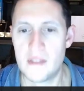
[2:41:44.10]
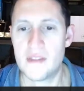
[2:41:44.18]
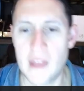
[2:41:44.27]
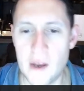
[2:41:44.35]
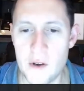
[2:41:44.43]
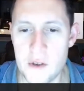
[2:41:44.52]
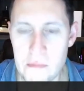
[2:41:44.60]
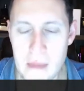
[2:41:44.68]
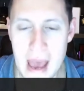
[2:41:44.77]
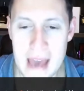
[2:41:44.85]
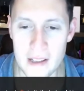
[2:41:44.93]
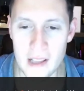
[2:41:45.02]
There's
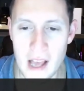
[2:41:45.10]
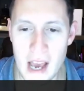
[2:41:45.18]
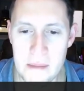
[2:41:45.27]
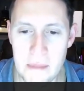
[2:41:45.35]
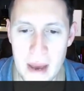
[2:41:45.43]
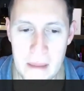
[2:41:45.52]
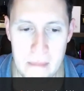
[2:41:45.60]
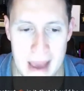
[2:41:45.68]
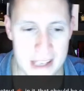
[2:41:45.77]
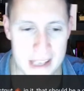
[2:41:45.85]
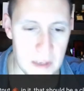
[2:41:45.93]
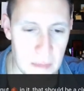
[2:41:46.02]
Madeleine by
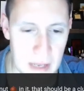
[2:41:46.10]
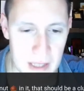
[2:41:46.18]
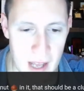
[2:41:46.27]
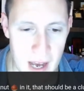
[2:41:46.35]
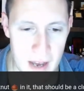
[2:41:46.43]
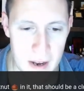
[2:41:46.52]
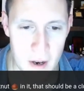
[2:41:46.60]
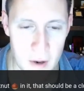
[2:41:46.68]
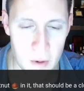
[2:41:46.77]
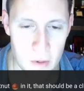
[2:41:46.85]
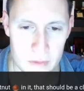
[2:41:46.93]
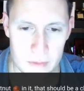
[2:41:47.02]
Masque
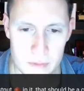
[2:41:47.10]
Milano.